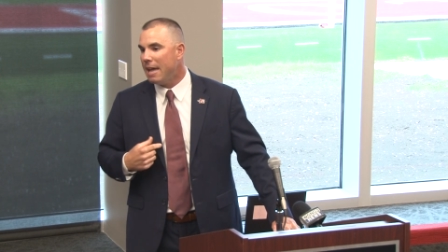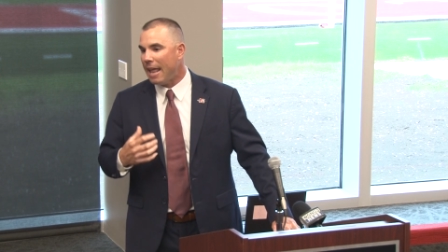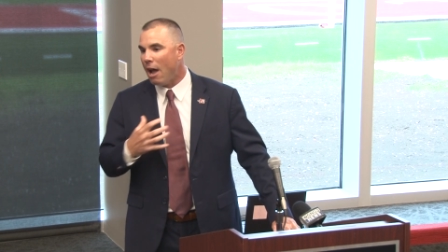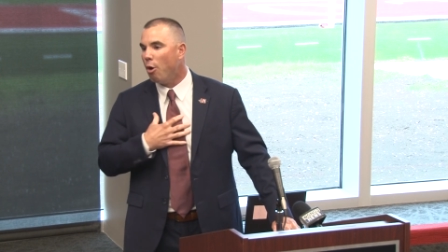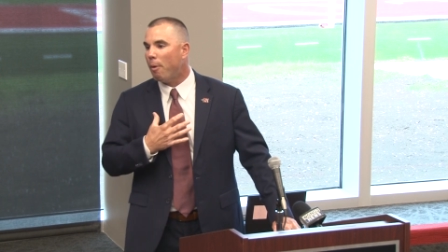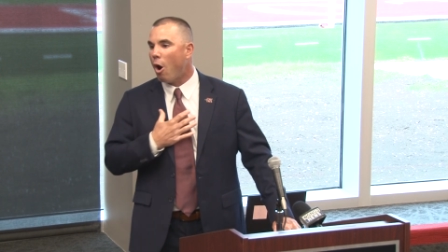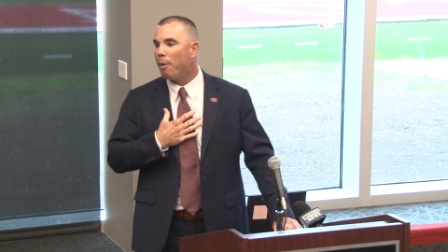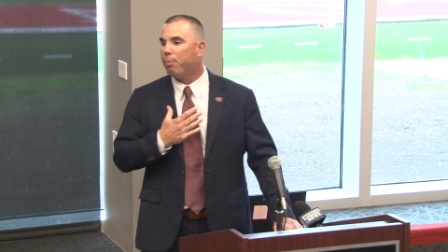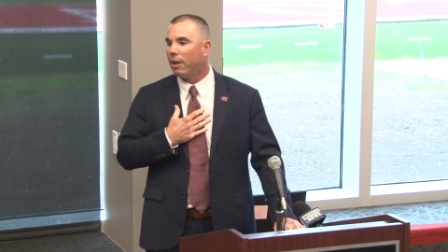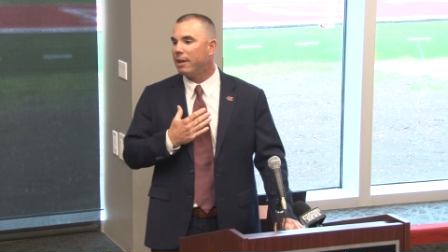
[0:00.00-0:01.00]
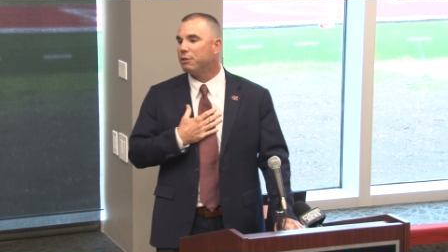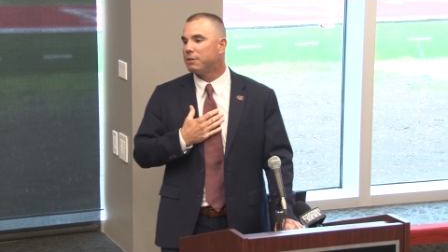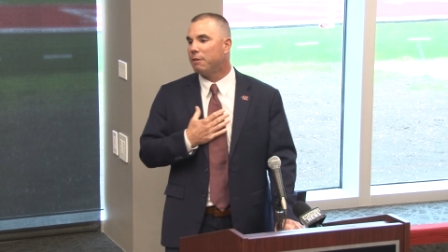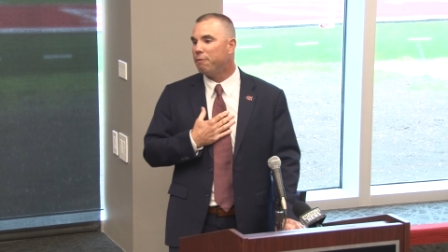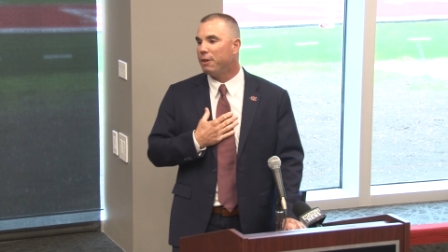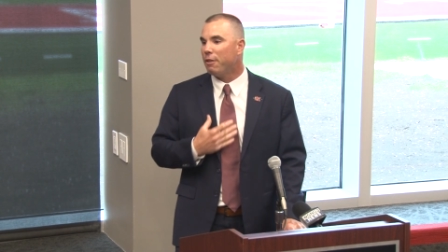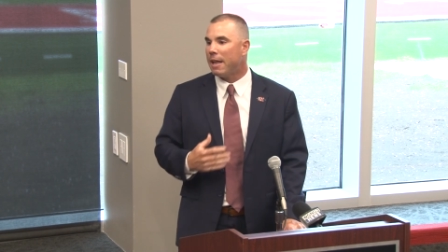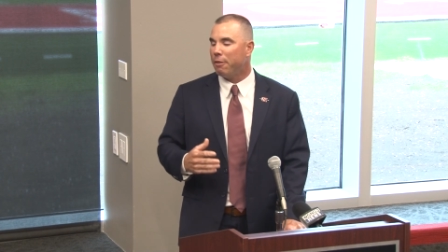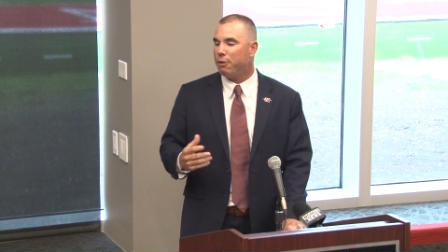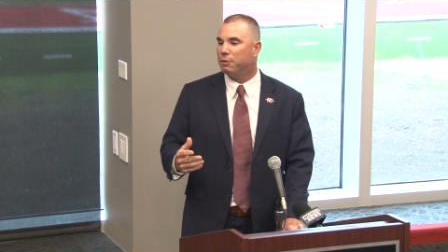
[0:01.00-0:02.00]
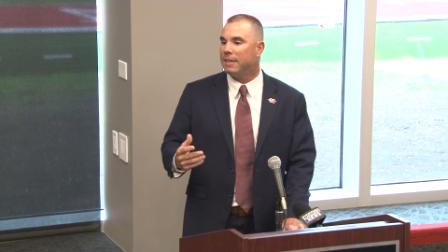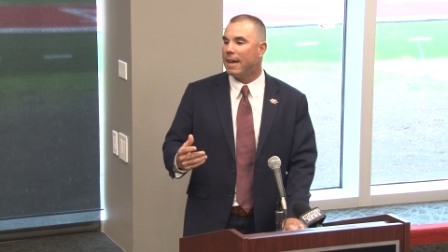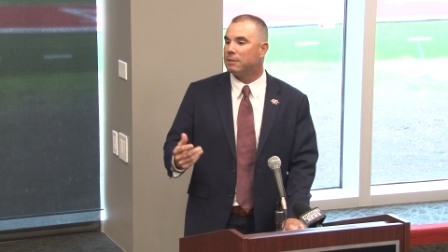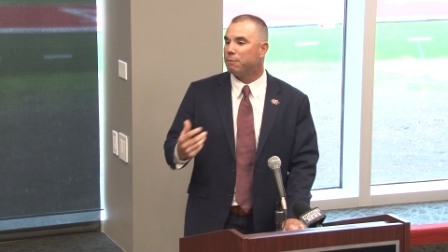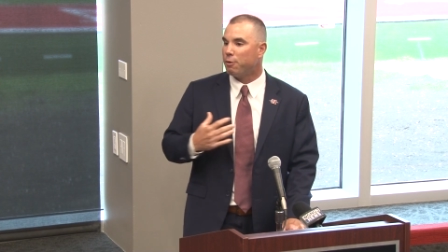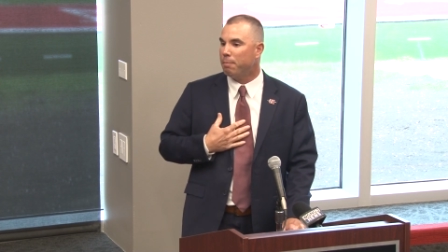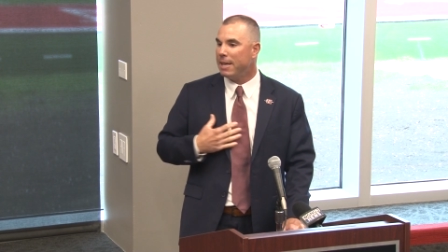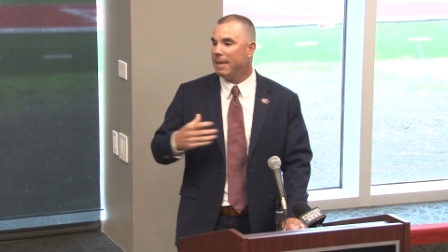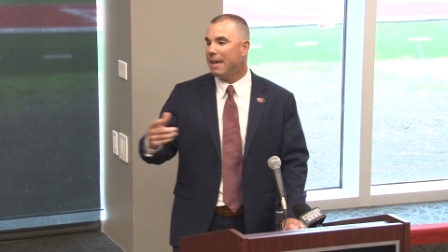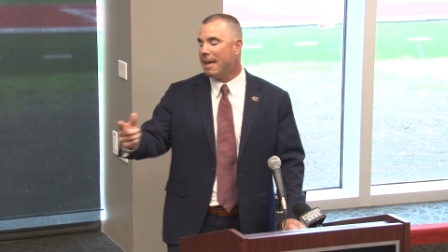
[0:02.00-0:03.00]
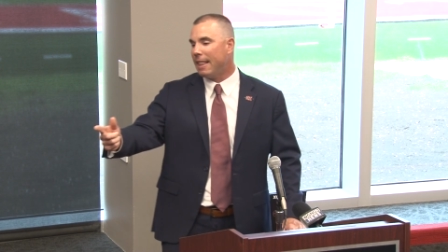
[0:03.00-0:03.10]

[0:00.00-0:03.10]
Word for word: and I hope our players can feel that enthusiasm for me